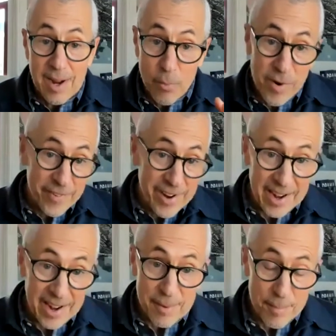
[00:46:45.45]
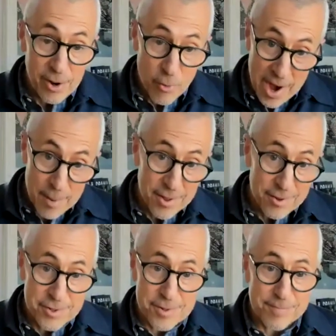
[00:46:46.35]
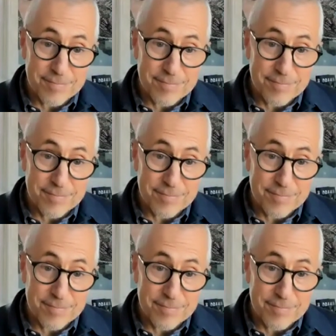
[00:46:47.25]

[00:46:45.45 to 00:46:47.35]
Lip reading: we've got to get my grandmother's